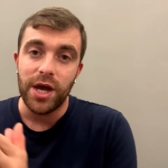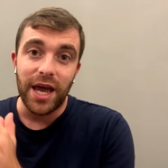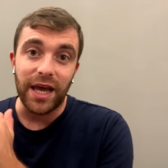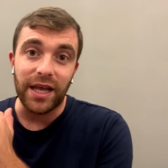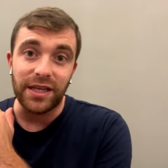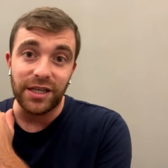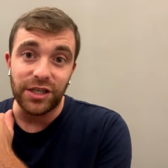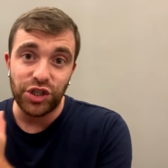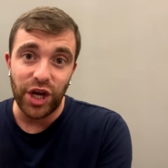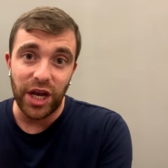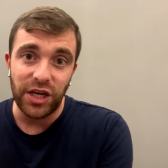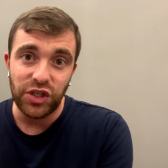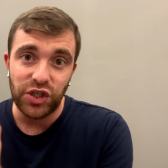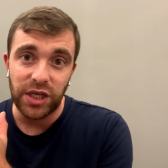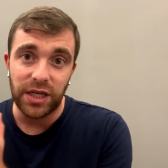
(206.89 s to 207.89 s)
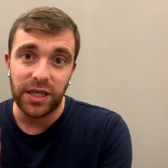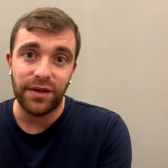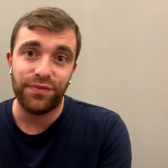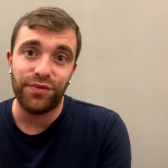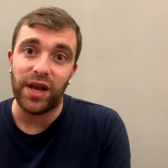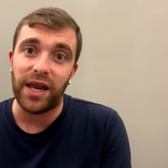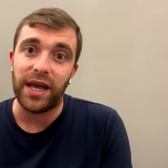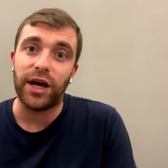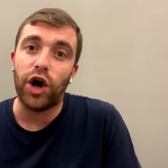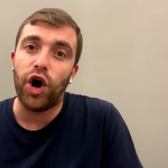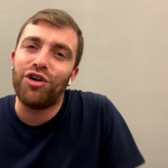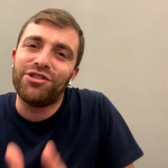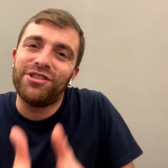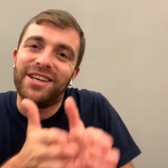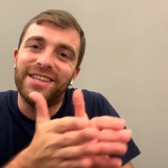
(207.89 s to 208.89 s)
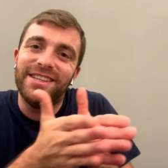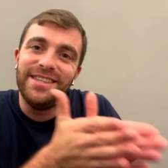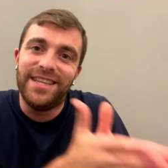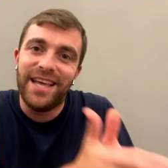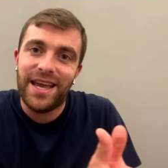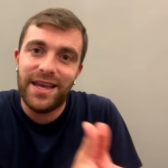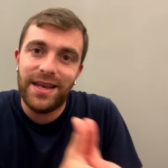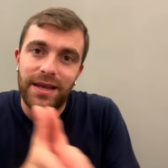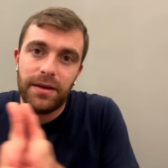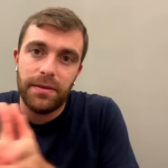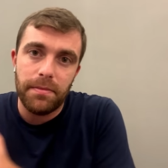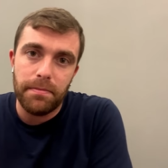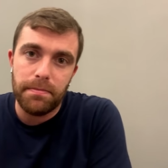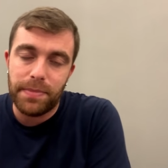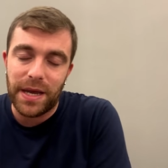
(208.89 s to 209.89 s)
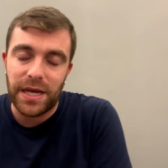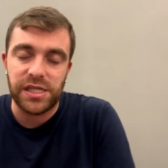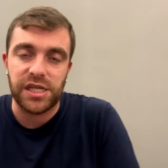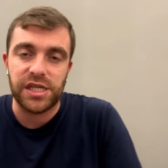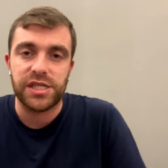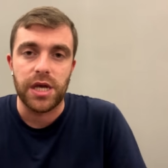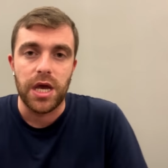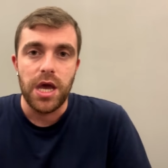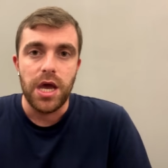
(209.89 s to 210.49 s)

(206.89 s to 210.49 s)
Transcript: and changing the feeling on the daily basis.